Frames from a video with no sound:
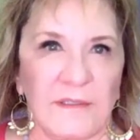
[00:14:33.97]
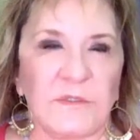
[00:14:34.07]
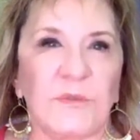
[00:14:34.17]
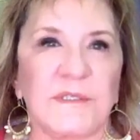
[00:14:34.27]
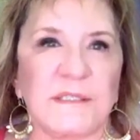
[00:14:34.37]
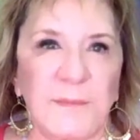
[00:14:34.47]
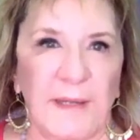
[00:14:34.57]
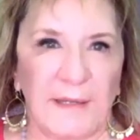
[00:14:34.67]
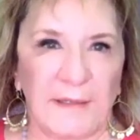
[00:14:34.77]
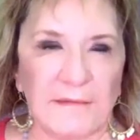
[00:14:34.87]
to
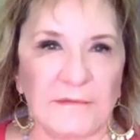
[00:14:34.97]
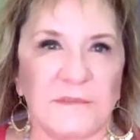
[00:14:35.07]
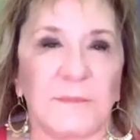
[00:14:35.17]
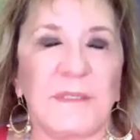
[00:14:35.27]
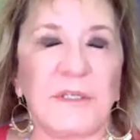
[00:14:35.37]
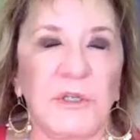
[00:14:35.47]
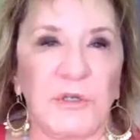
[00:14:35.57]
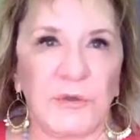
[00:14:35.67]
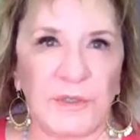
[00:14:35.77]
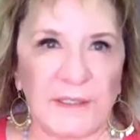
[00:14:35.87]
expand, to be
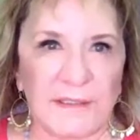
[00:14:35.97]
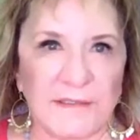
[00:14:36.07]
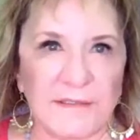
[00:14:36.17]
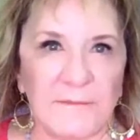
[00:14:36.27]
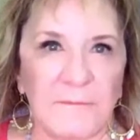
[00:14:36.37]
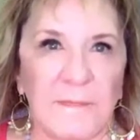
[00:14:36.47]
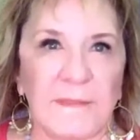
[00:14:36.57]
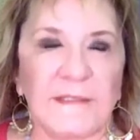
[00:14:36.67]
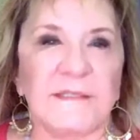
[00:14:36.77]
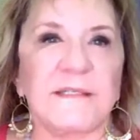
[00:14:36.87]
curious,
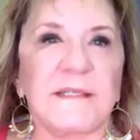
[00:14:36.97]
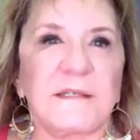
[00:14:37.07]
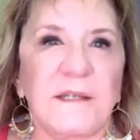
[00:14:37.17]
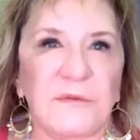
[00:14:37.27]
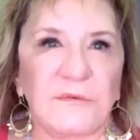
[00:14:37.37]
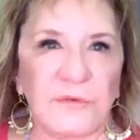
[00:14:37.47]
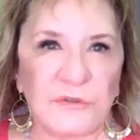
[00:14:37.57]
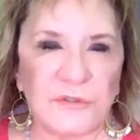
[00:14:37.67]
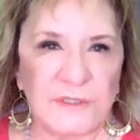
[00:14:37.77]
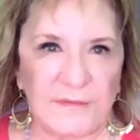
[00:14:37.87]
to see another
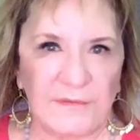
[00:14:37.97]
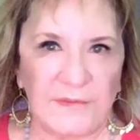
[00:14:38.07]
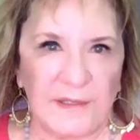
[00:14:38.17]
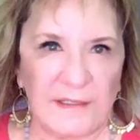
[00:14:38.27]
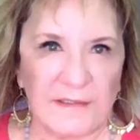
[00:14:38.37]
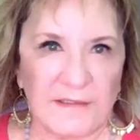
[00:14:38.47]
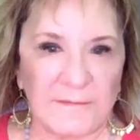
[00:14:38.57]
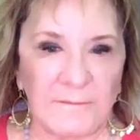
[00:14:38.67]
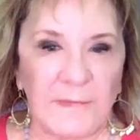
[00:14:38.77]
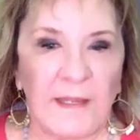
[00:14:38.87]
version of
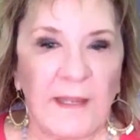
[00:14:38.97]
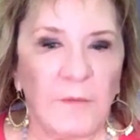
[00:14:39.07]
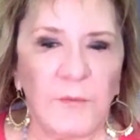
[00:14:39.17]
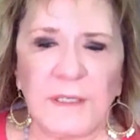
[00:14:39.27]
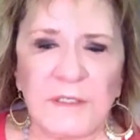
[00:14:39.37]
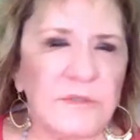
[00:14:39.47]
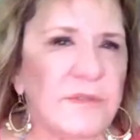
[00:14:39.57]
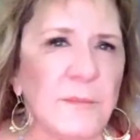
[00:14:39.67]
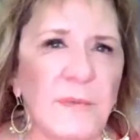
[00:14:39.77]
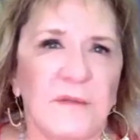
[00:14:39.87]
things. And we can do
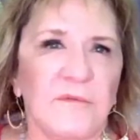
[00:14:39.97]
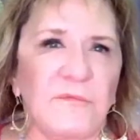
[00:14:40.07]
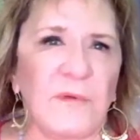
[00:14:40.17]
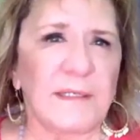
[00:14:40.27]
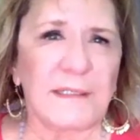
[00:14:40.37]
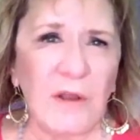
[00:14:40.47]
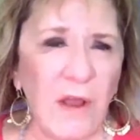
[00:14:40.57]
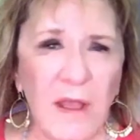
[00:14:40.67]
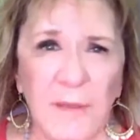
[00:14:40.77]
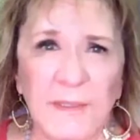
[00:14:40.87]
that by finding
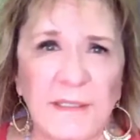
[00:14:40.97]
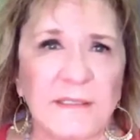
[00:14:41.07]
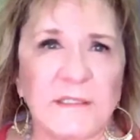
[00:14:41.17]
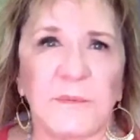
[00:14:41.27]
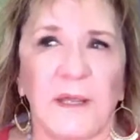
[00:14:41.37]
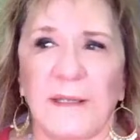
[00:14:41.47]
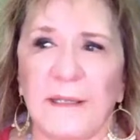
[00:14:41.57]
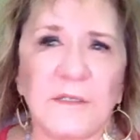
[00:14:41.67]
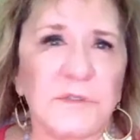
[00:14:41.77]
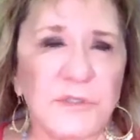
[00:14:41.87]
hobbies, by
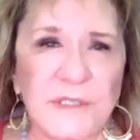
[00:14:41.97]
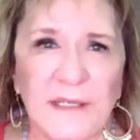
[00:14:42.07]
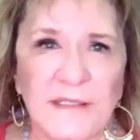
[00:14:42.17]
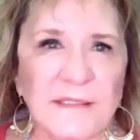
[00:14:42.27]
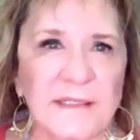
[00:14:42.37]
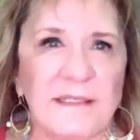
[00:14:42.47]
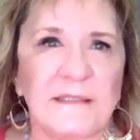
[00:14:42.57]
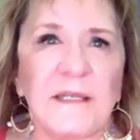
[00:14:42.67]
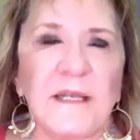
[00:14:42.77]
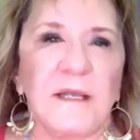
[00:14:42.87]
exercising,